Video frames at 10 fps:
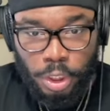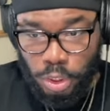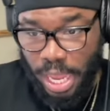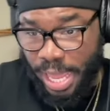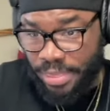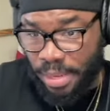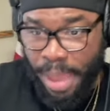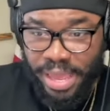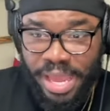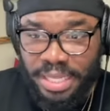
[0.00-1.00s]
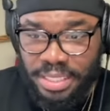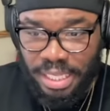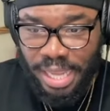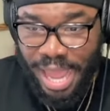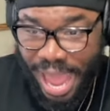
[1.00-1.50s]
And then Matt
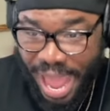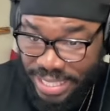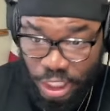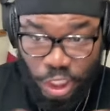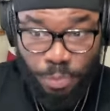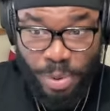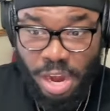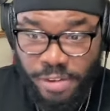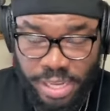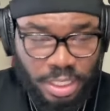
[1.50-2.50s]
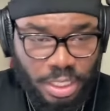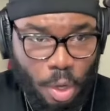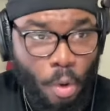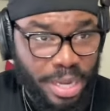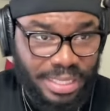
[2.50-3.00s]
Hennessy has experience
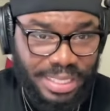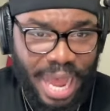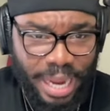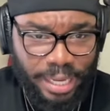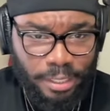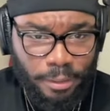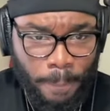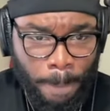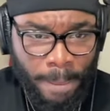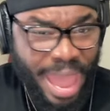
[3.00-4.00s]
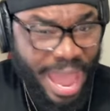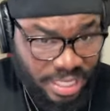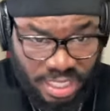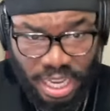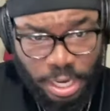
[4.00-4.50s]
on his side at
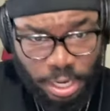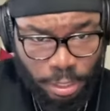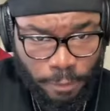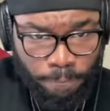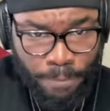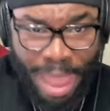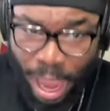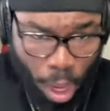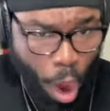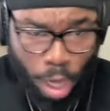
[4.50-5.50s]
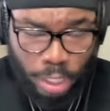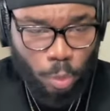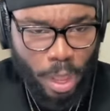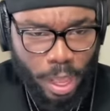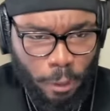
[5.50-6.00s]
center, at guard as
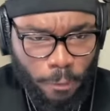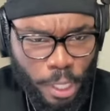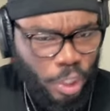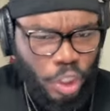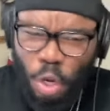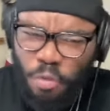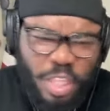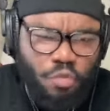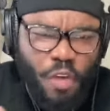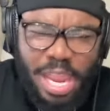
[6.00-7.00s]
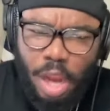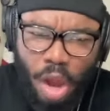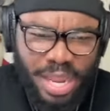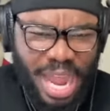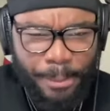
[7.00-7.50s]
well. So this right
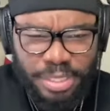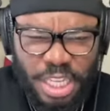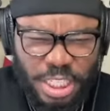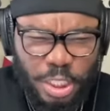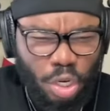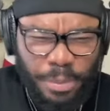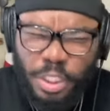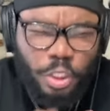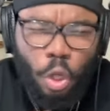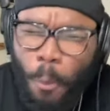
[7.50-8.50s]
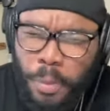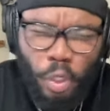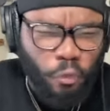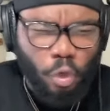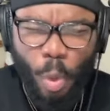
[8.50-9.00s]
guard competition is going to be so
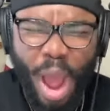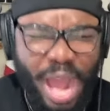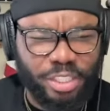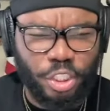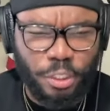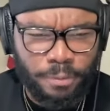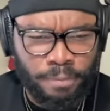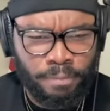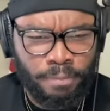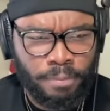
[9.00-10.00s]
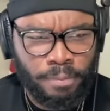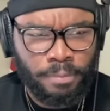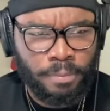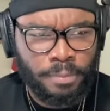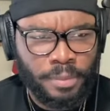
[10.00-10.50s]
beautiful to watch.
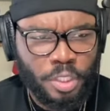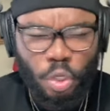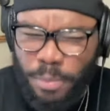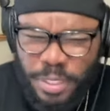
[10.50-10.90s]
It's going to be